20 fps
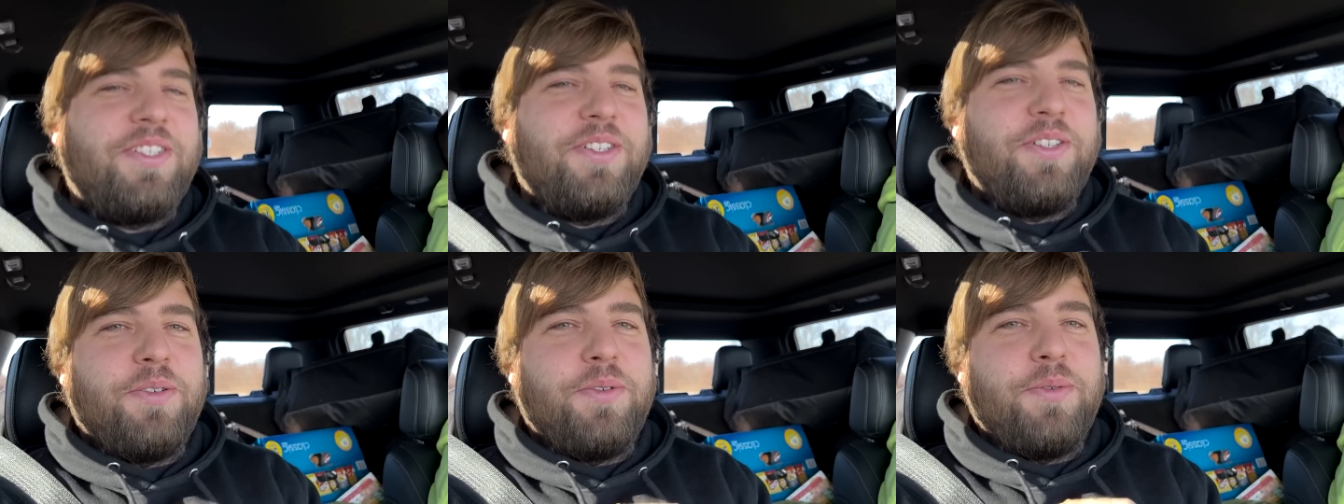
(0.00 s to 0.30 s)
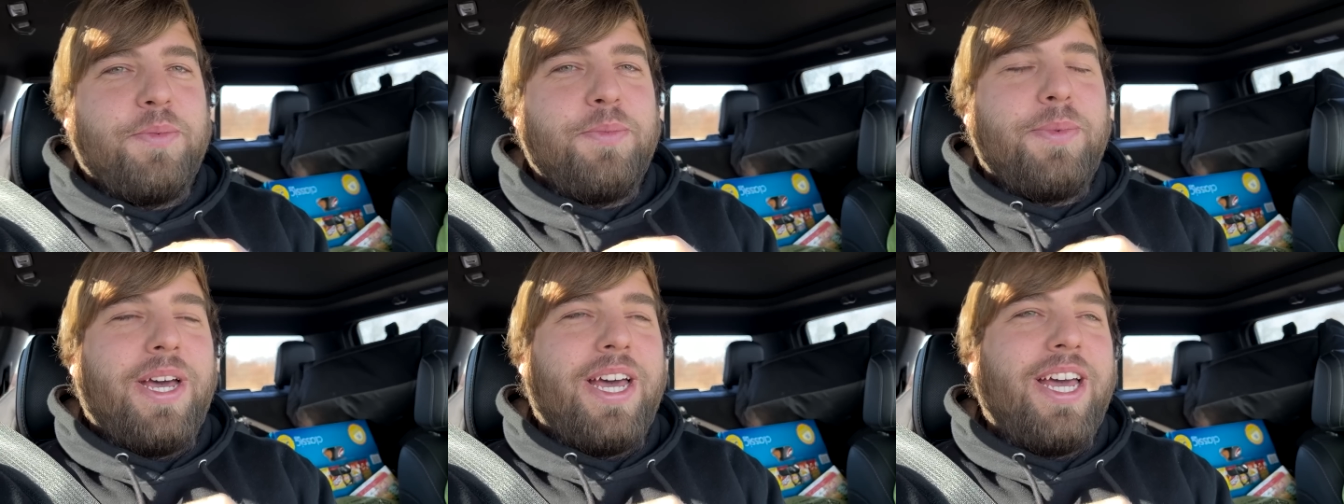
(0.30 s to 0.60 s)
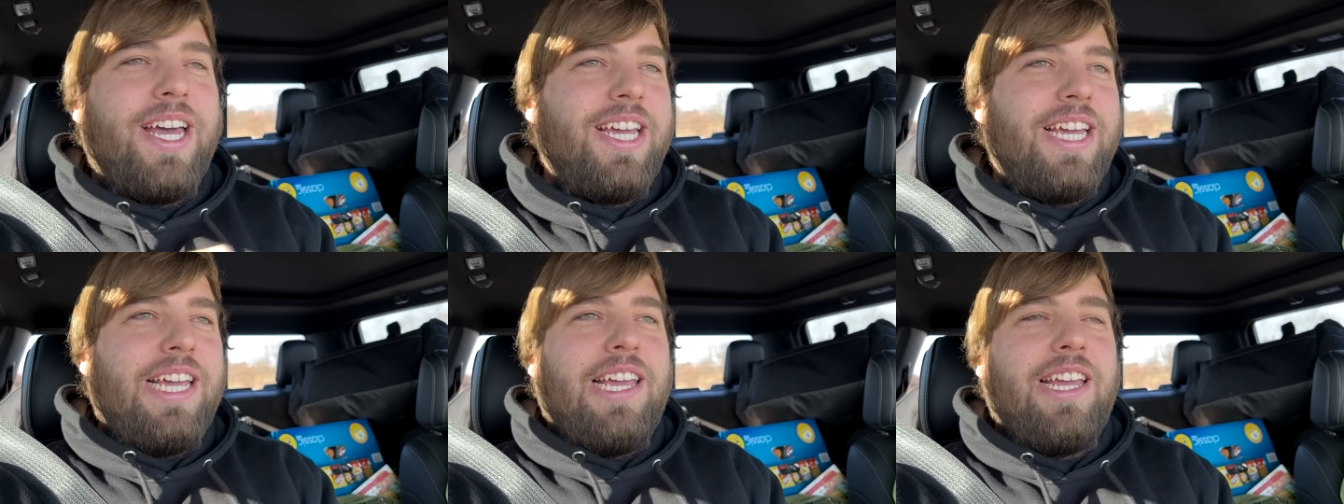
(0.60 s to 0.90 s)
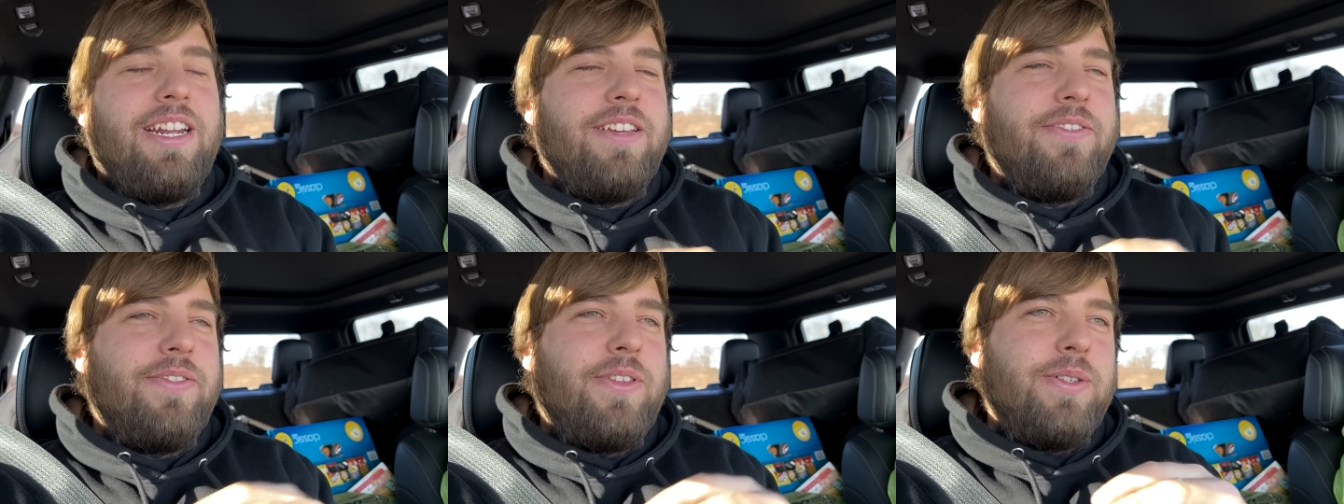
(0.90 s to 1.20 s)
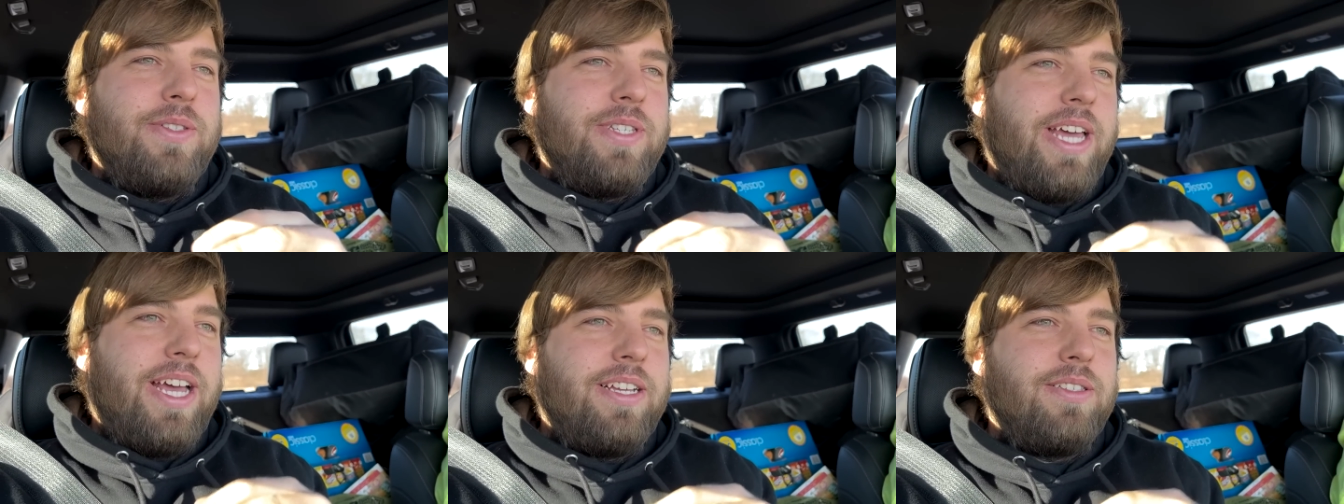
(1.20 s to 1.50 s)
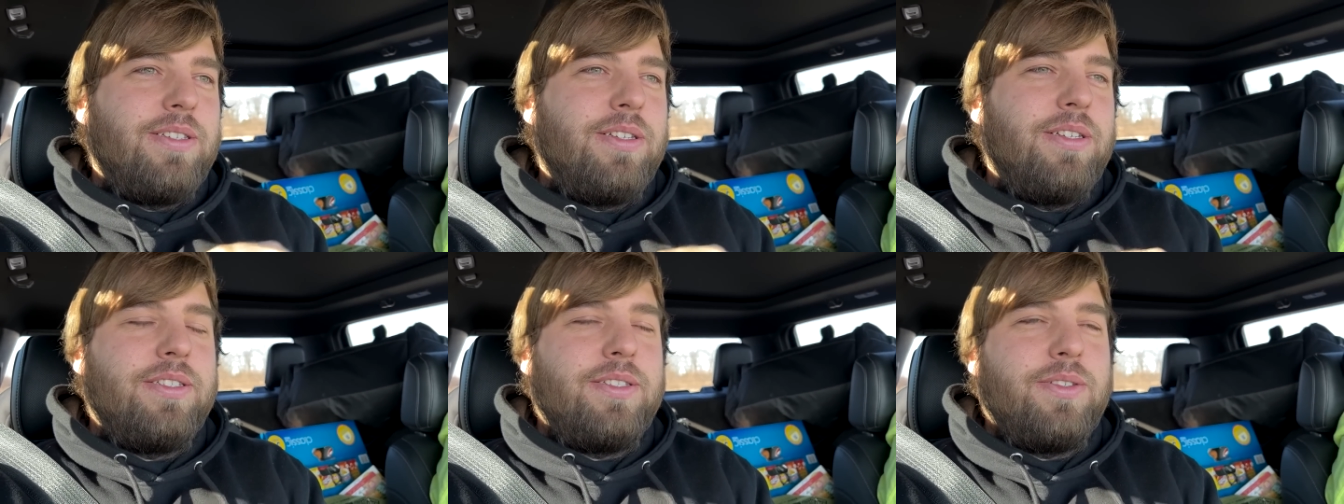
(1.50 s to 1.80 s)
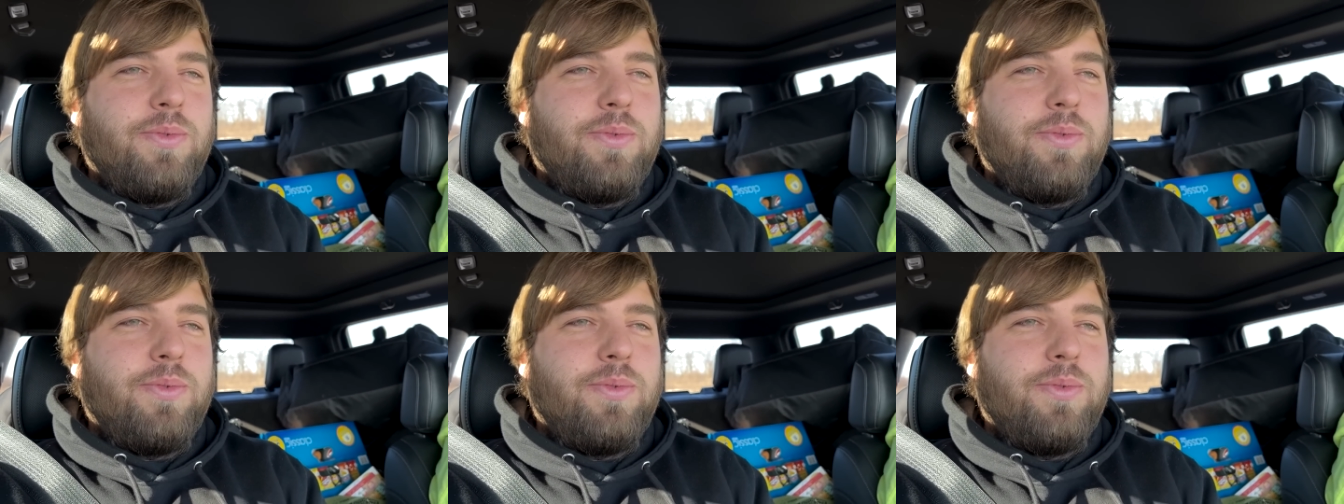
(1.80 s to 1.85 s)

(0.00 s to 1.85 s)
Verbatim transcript: to buy any of those axles,